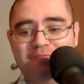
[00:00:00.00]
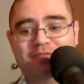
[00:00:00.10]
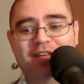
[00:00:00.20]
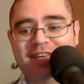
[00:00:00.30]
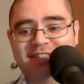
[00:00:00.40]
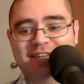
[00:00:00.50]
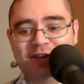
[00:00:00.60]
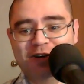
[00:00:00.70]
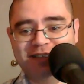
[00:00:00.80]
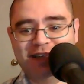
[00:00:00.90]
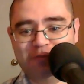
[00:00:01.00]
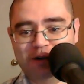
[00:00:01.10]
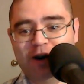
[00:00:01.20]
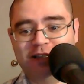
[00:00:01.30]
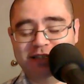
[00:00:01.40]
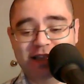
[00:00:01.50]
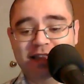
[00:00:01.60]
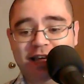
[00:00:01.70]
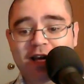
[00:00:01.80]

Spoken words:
playing a ton of content regardless. And then